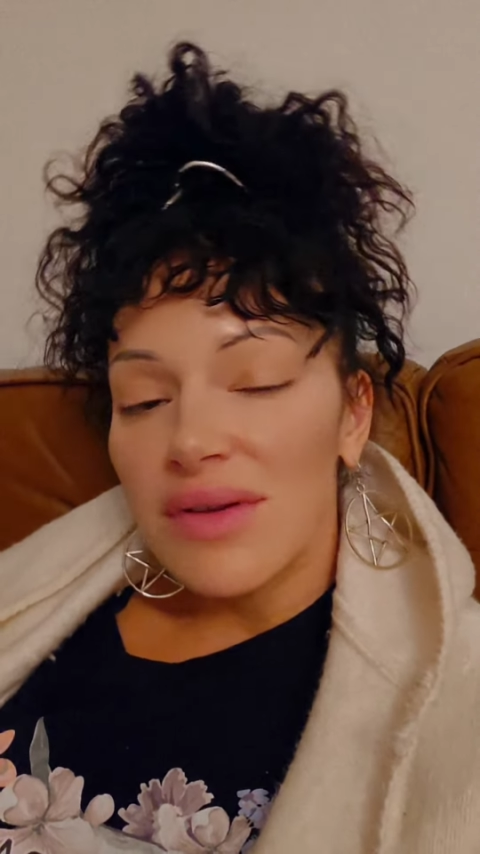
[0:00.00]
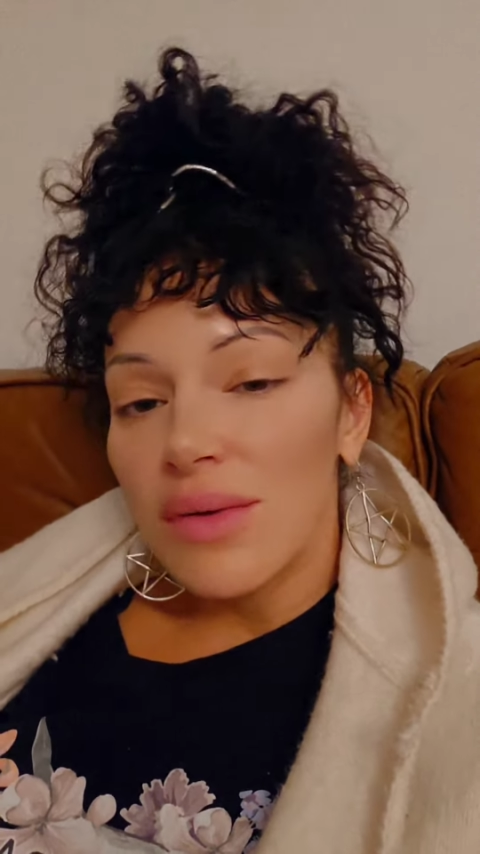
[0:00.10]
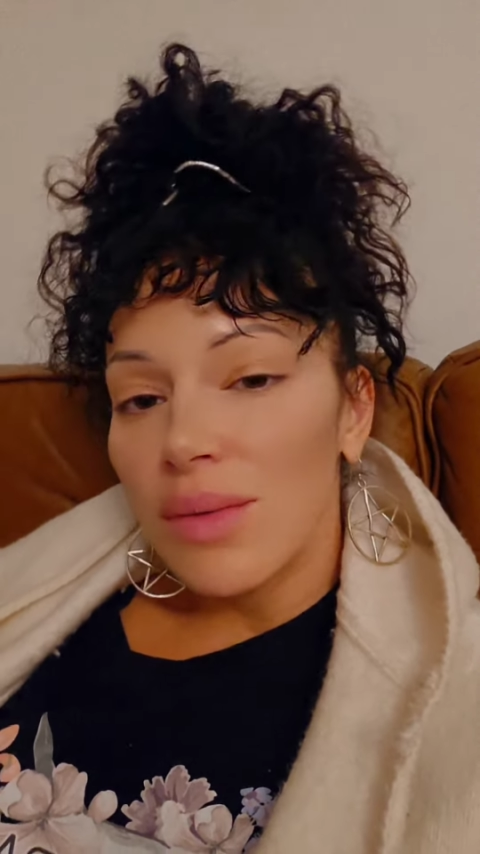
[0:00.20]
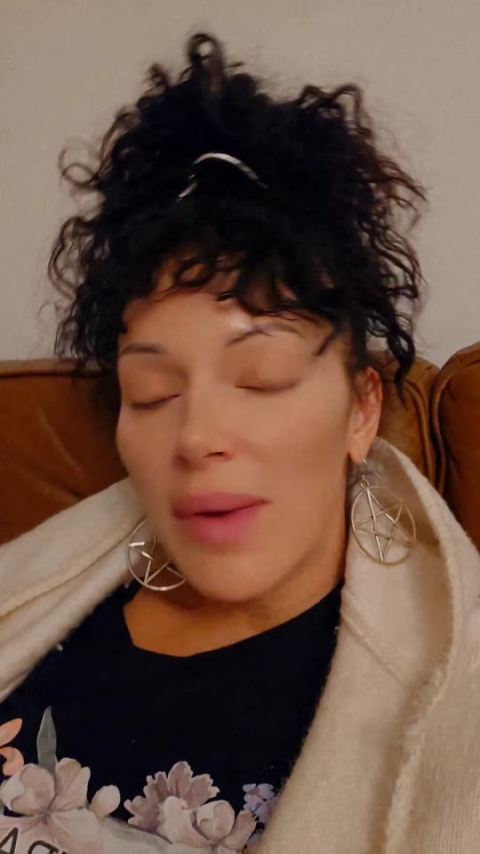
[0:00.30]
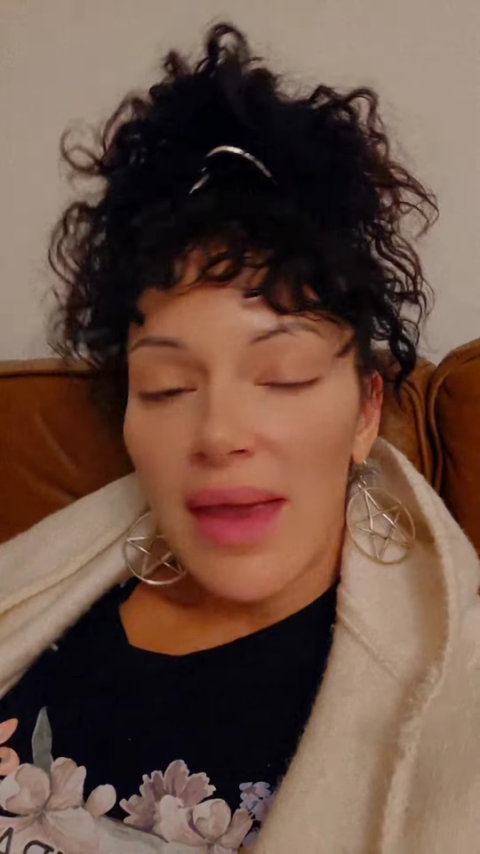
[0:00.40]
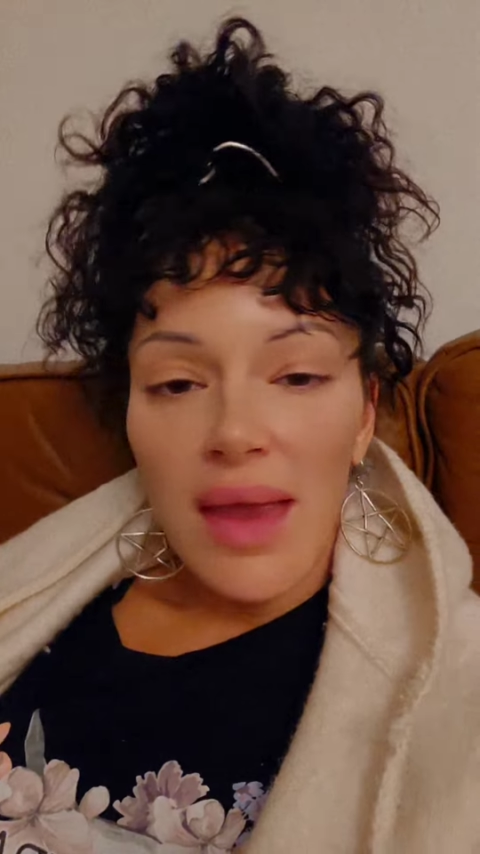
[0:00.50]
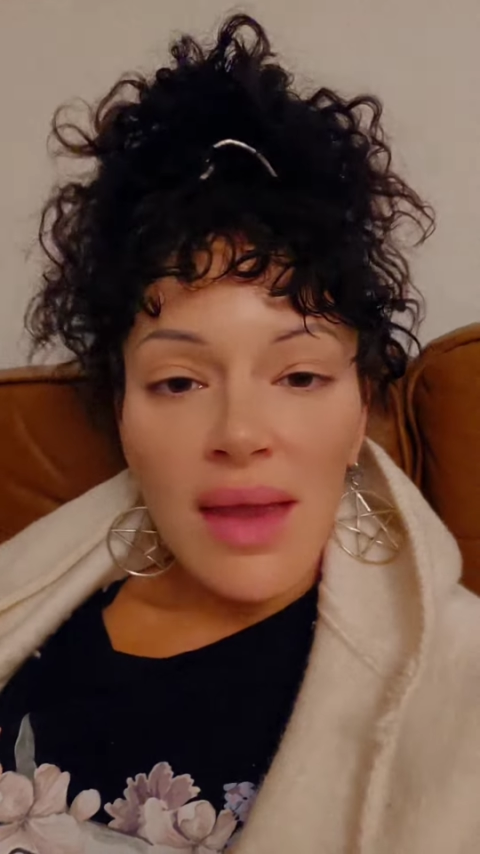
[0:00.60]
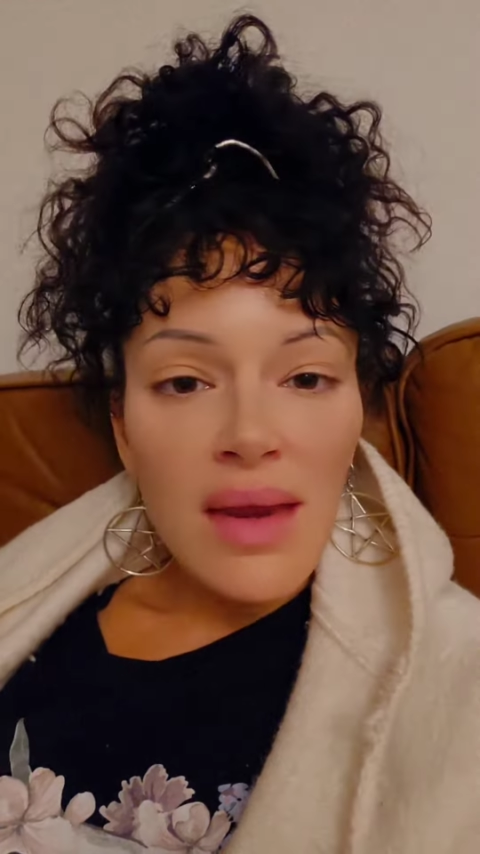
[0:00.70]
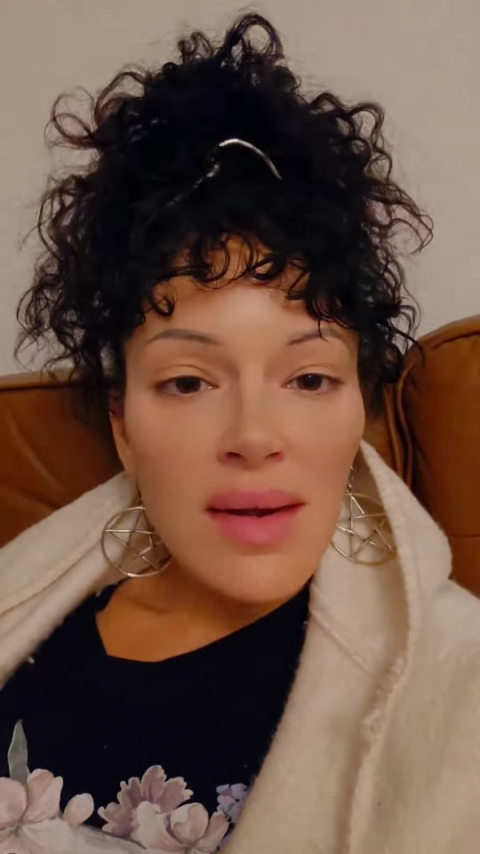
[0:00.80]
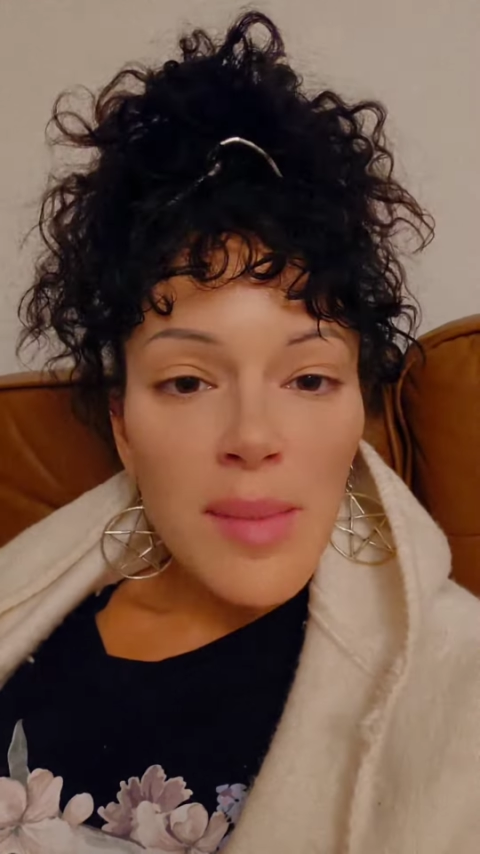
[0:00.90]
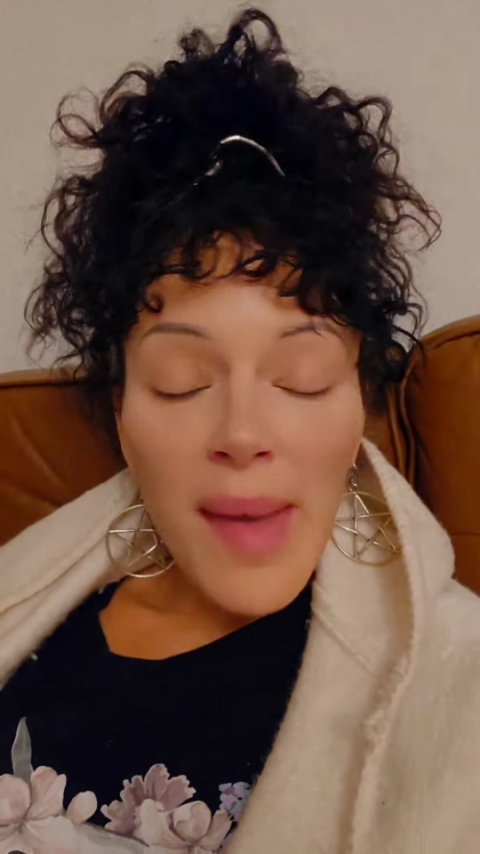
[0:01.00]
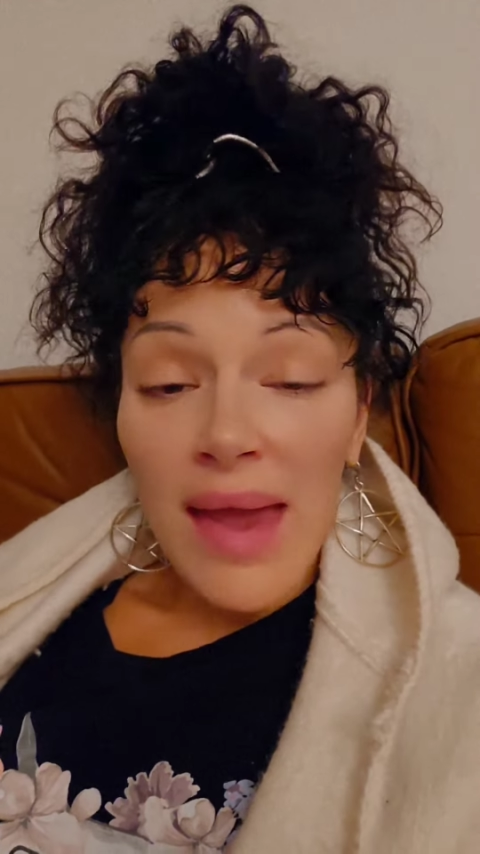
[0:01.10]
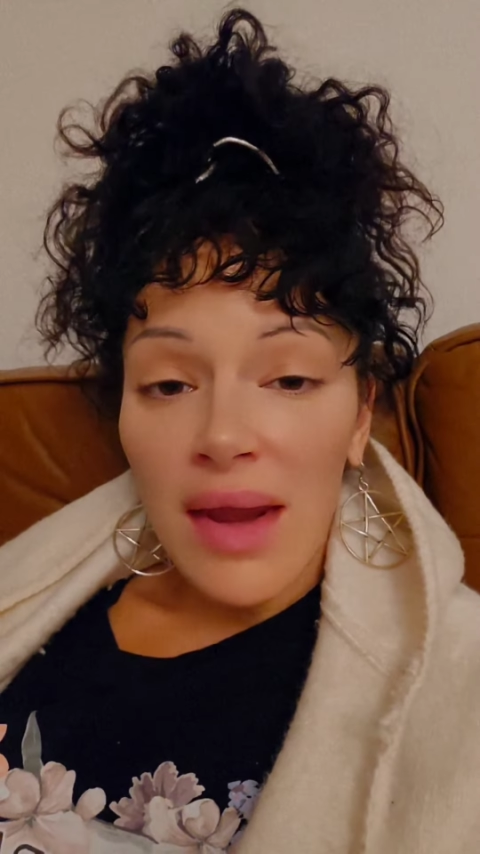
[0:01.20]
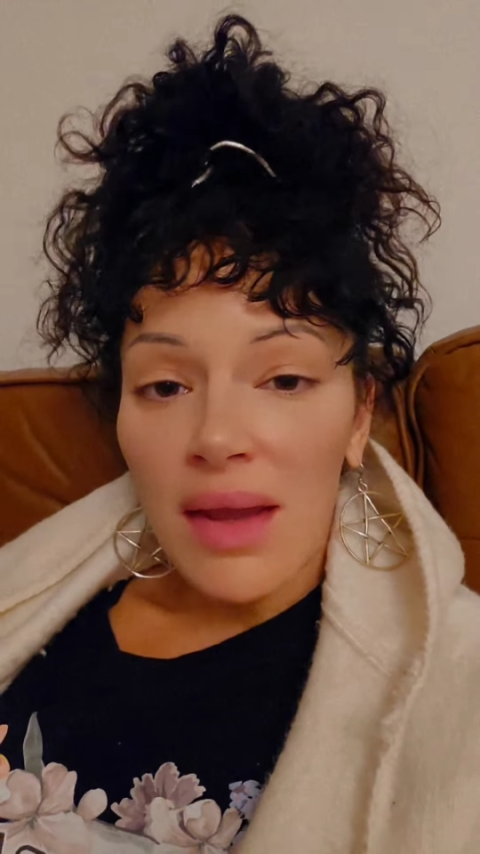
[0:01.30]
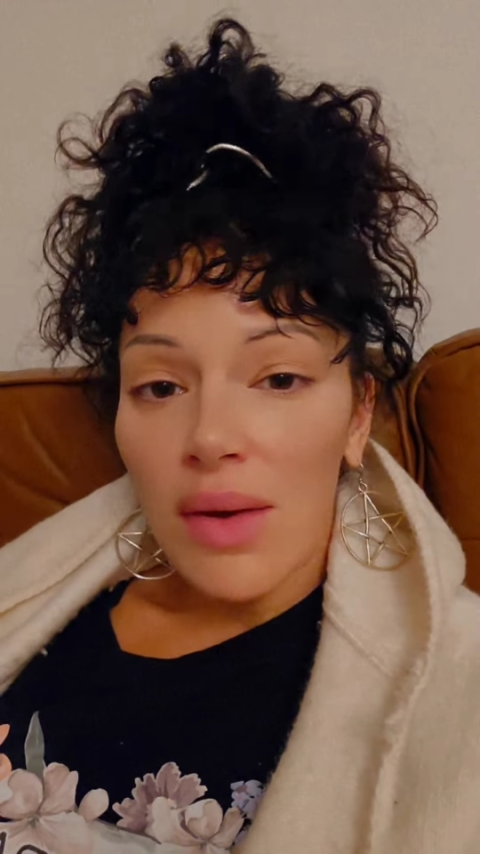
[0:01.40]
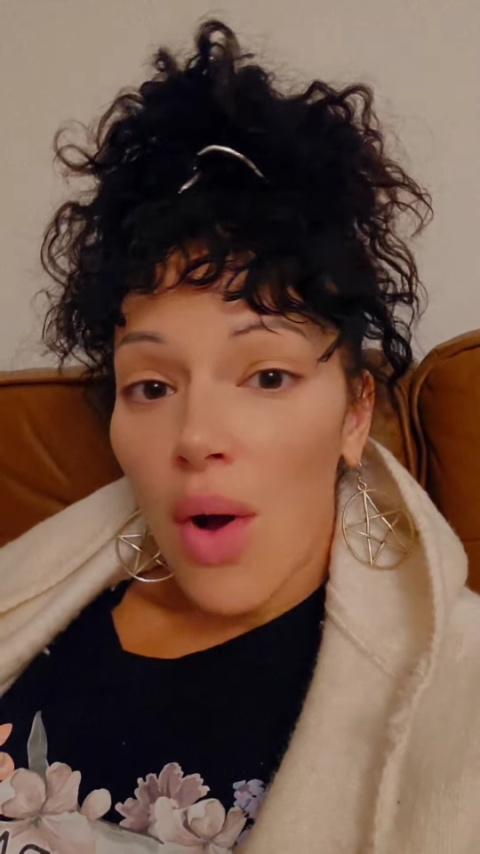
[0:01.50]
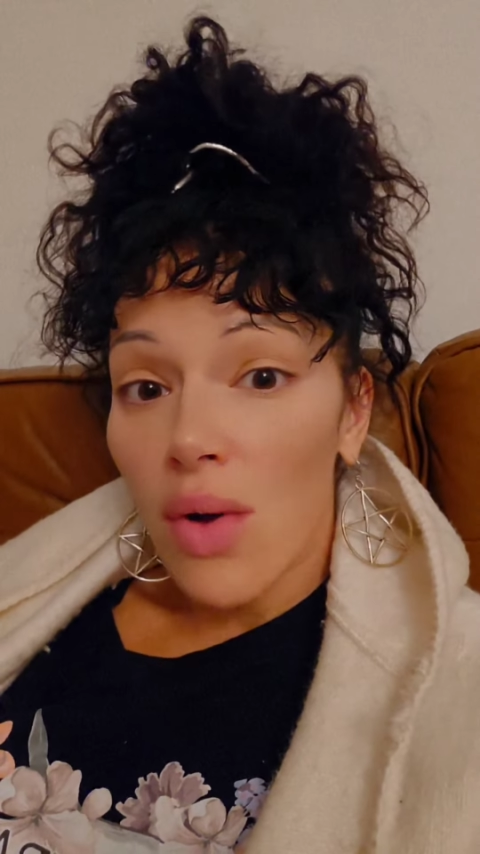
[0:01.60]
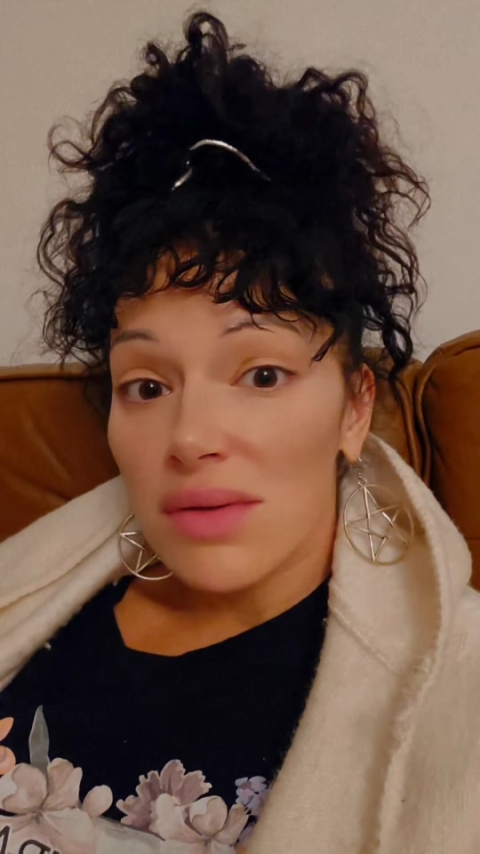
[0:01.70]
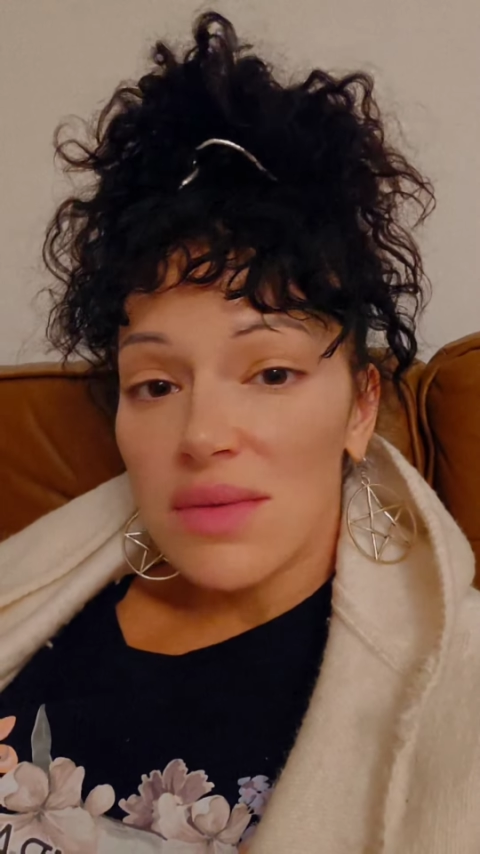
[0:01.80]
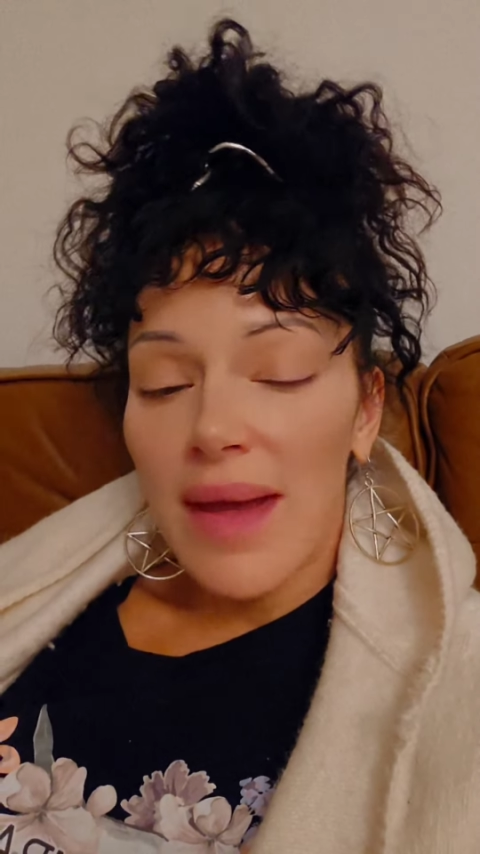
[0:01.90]
you waking in a panic,
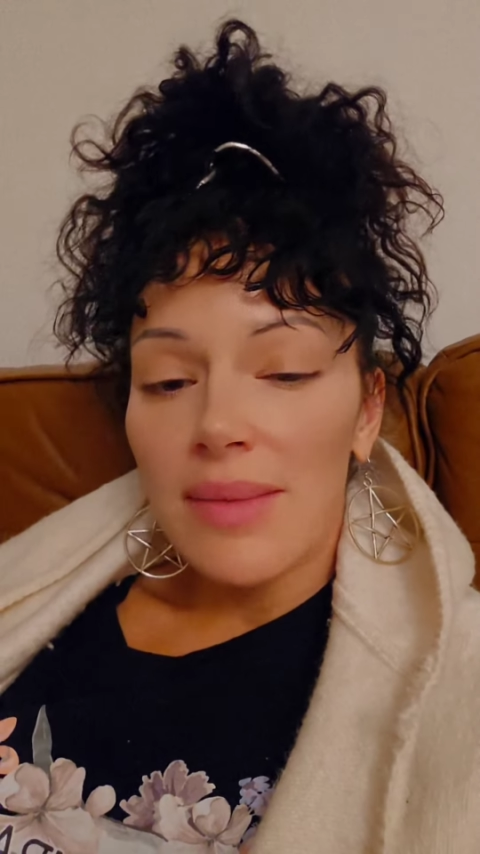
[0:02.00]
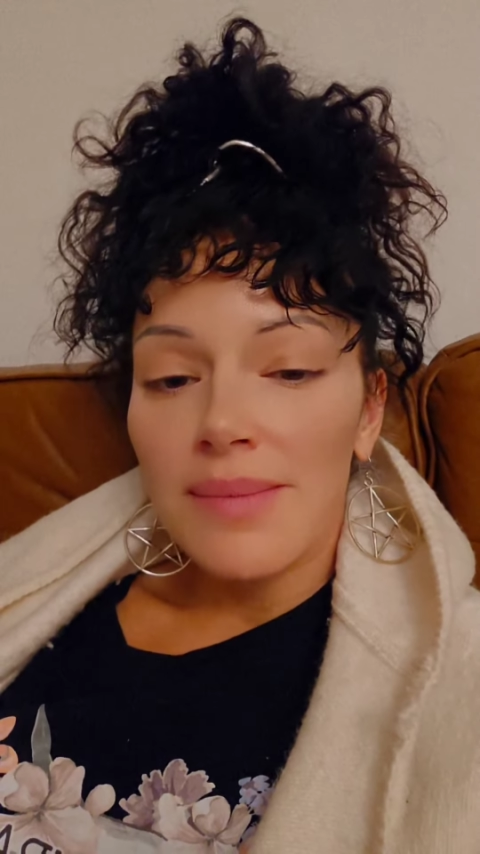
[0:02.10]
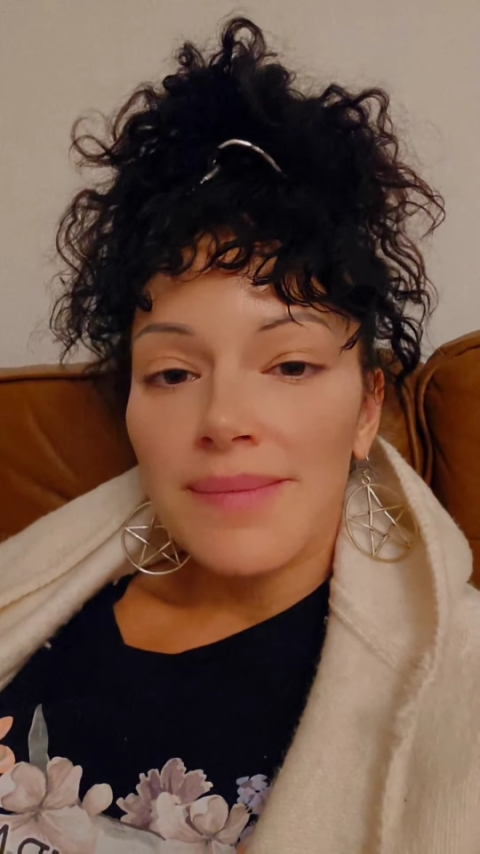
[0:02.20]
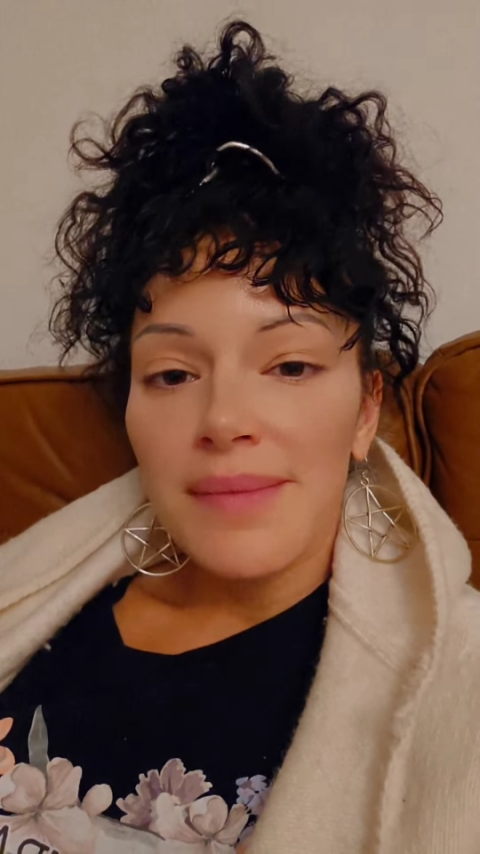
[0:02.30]
cold sweat.